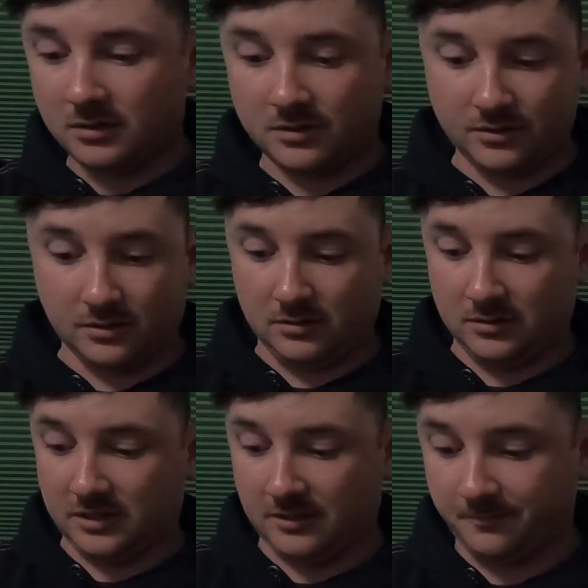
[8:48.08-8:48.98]

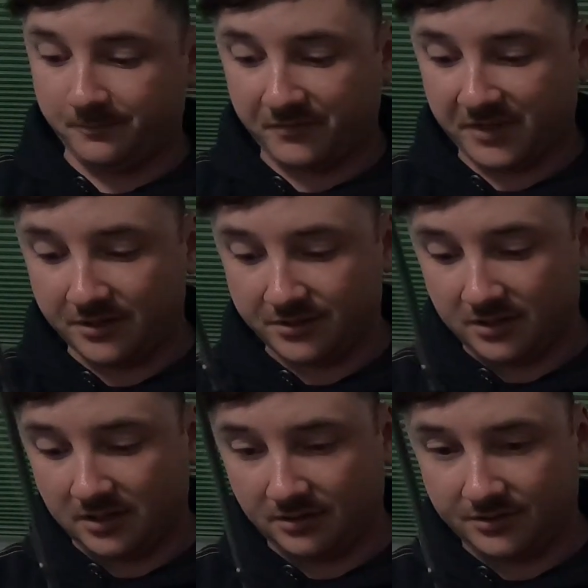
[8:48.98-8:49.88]
So then here's
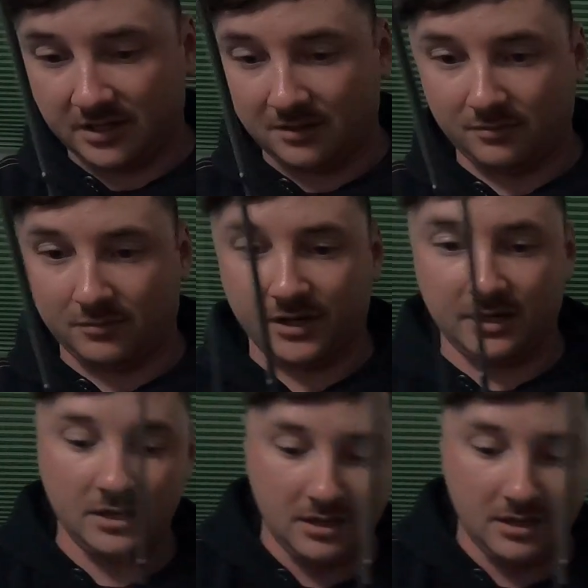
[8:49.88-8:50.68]
another setup of mine.